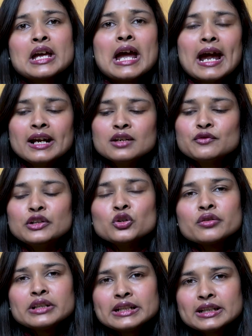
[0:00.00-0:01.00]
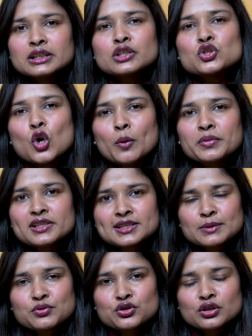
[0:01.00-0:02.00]
and when you're reading the job
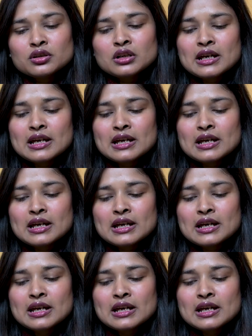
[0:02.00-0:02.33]
description,